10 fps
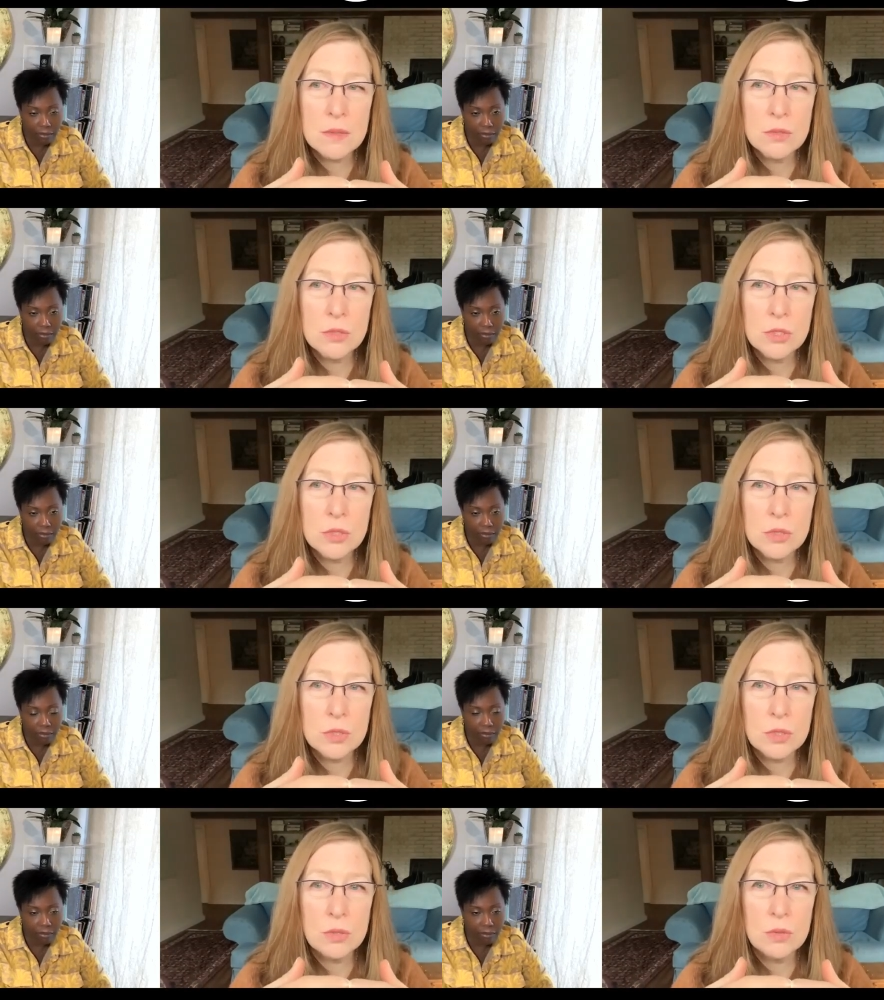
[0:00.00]
Speaker 1: crucial
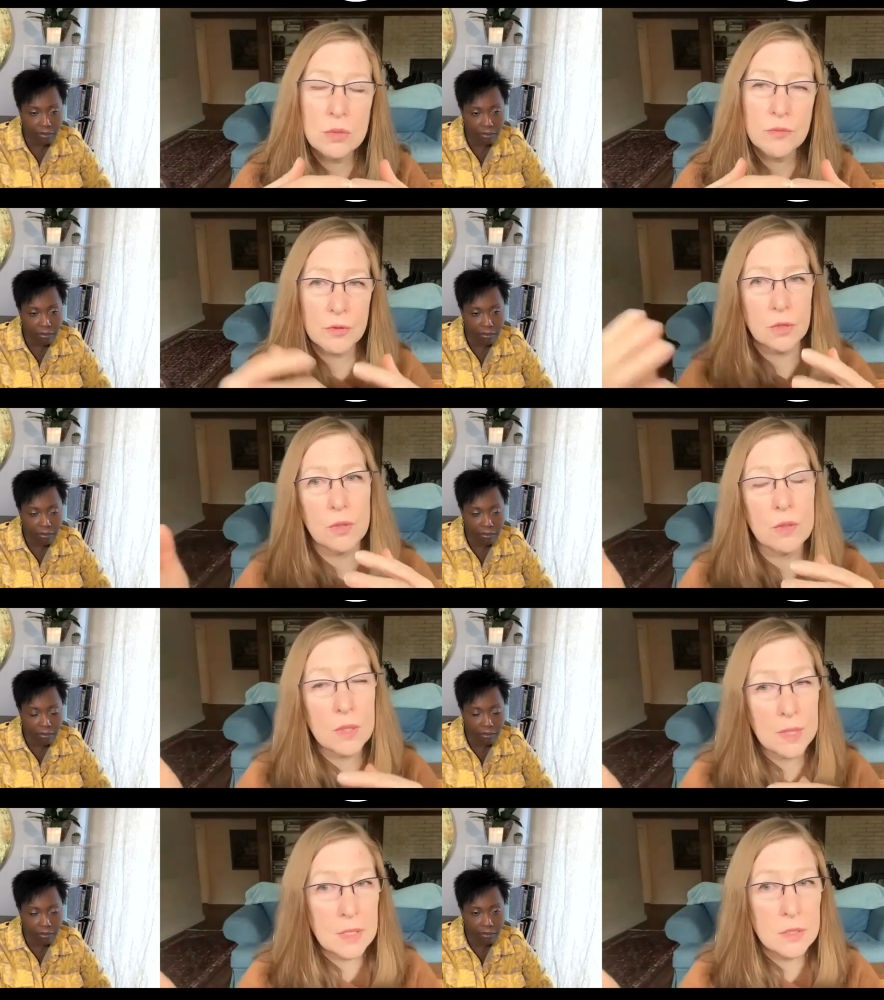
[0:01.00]
to for
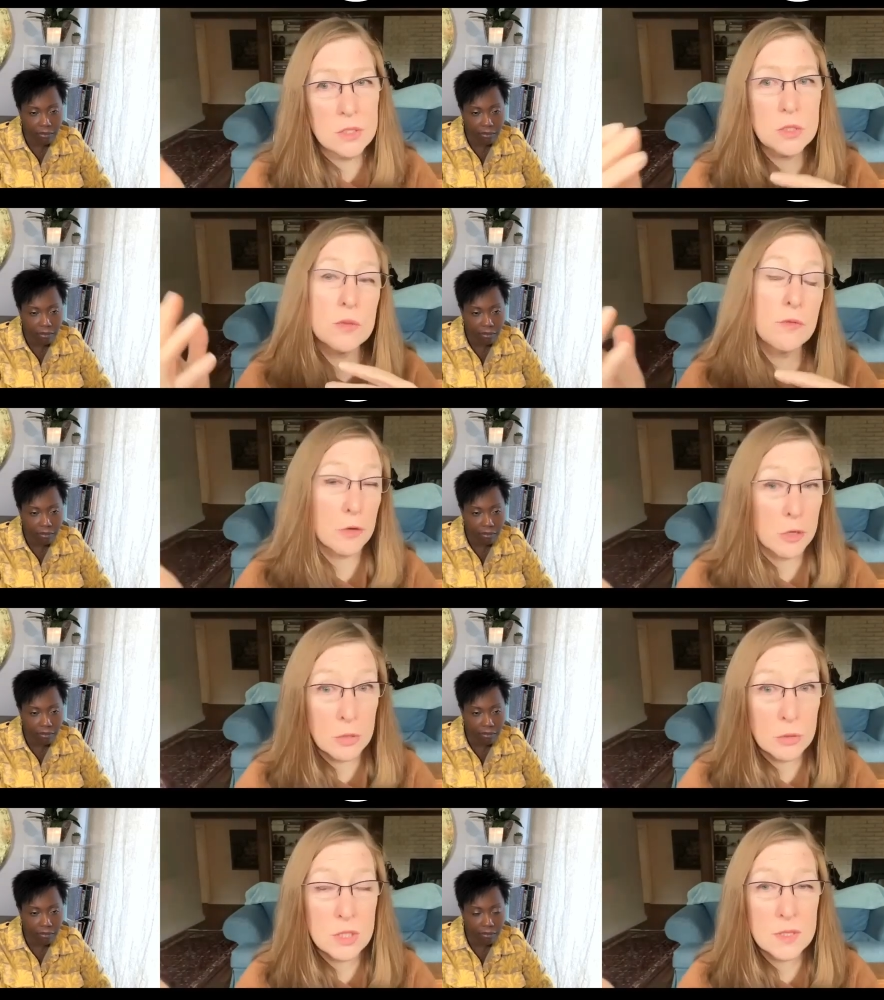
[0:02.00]
leaders for
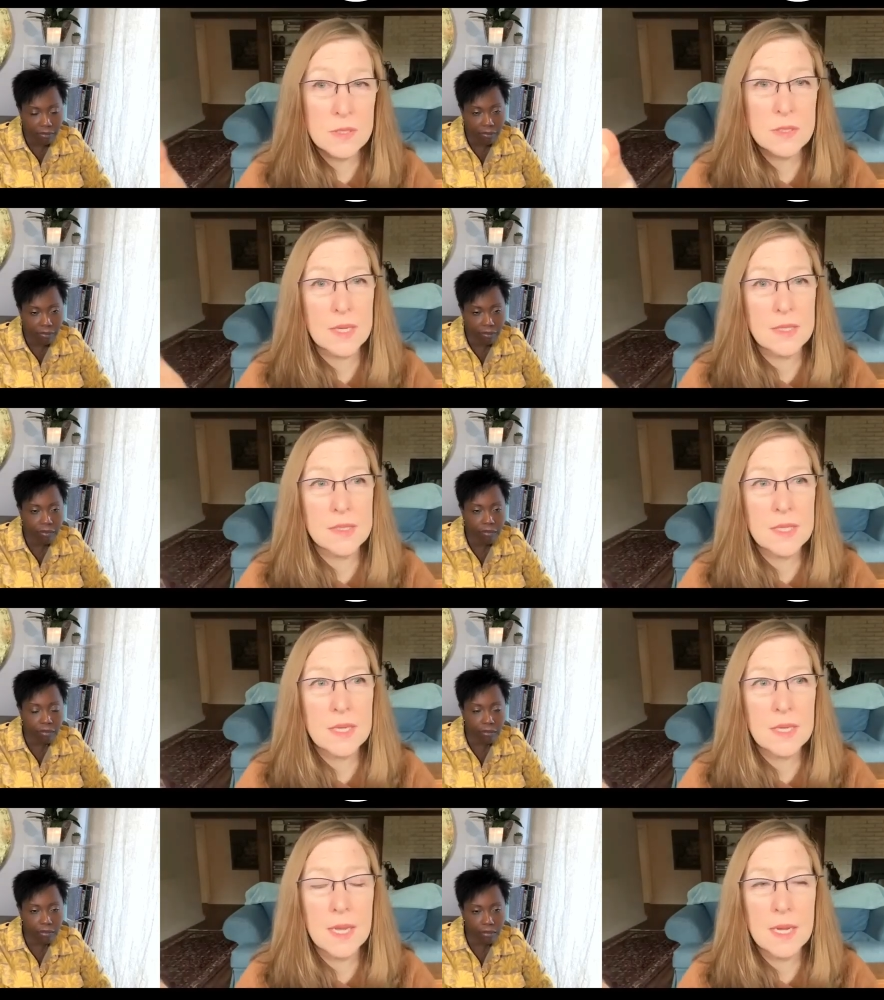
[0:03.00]
coaches i
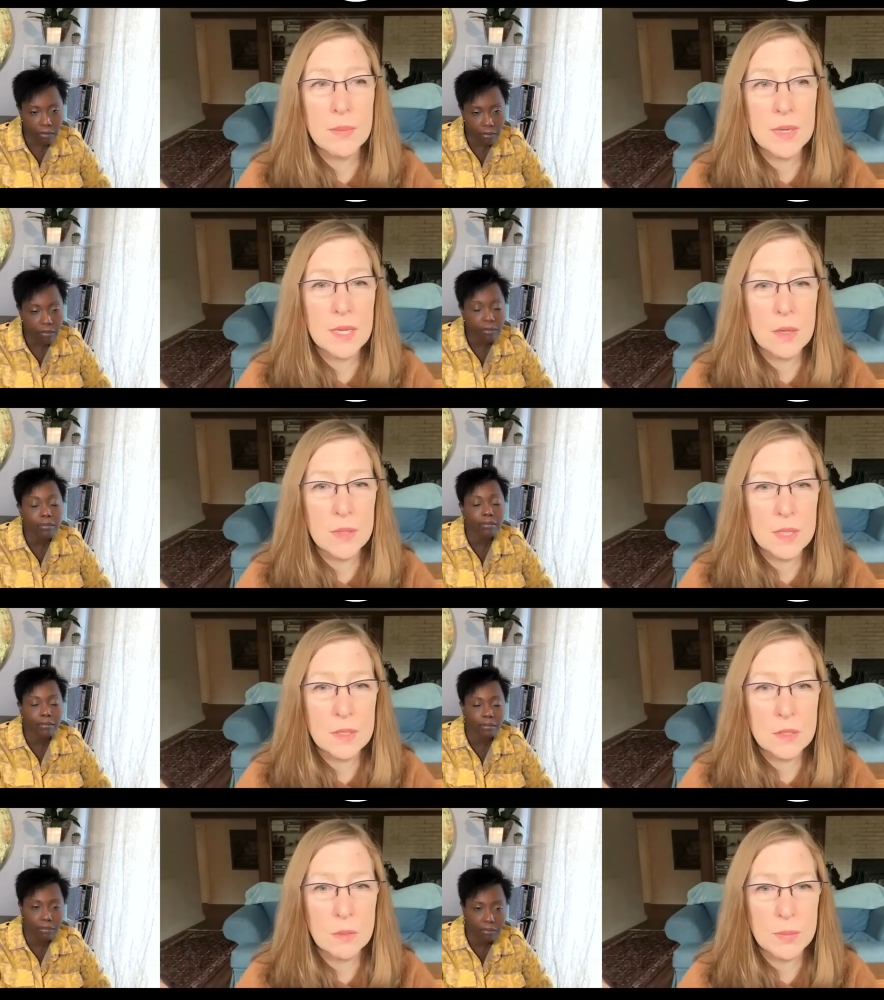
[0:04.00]
see anybody going
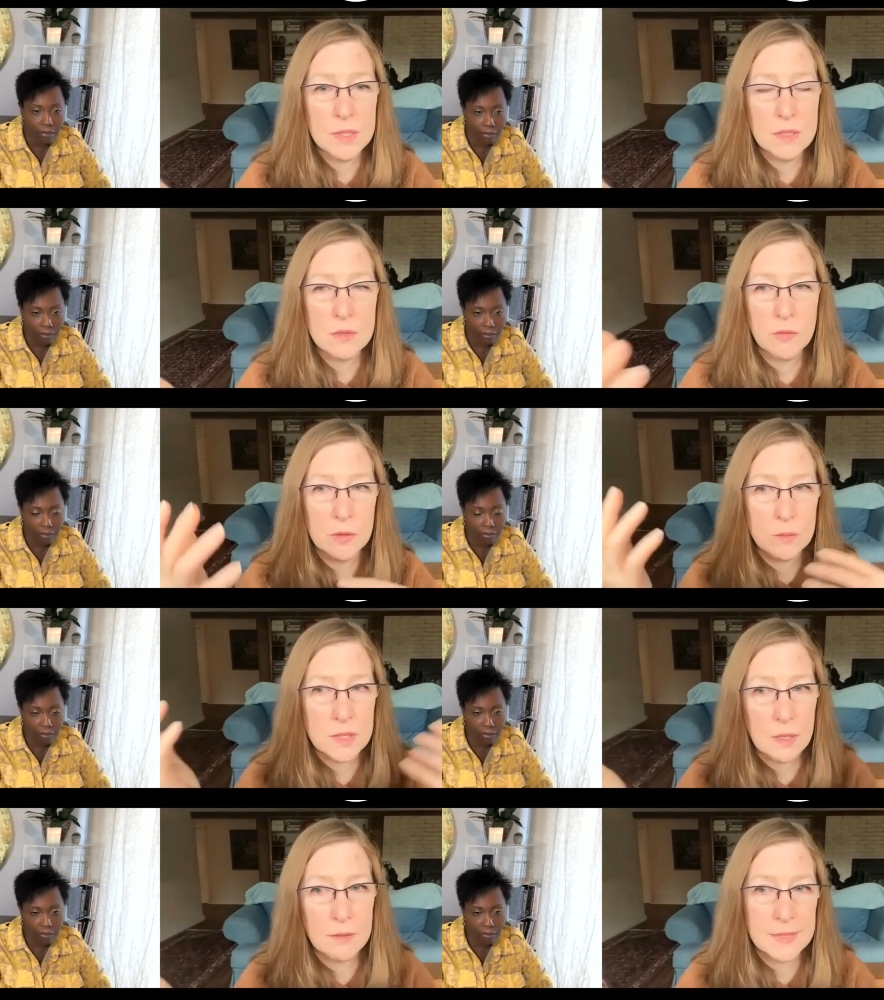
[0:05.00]
into a business for
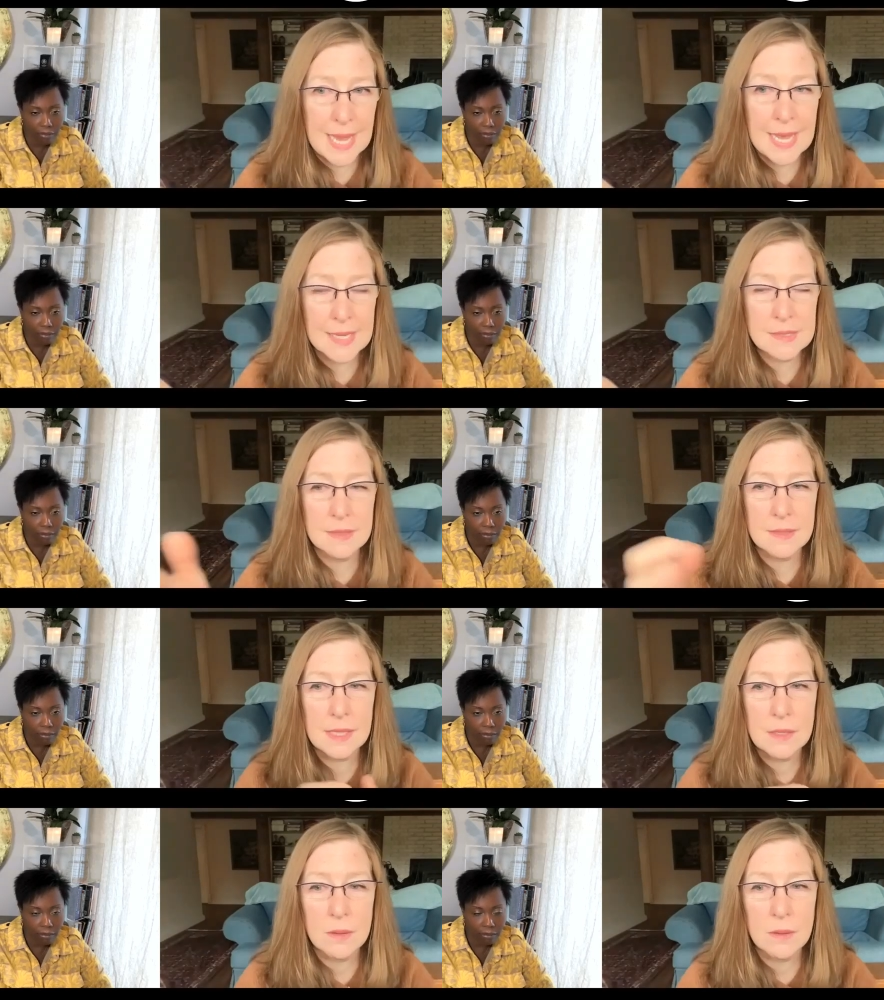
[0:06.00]
themselves as a
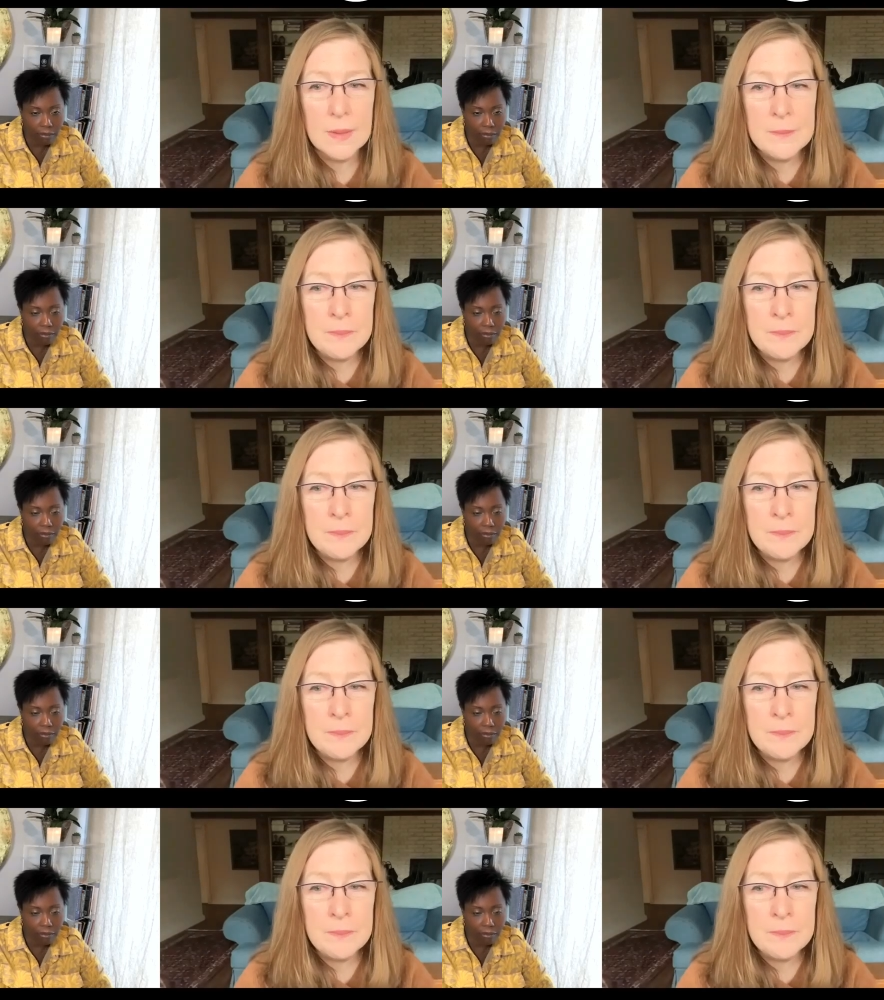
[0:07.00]
leader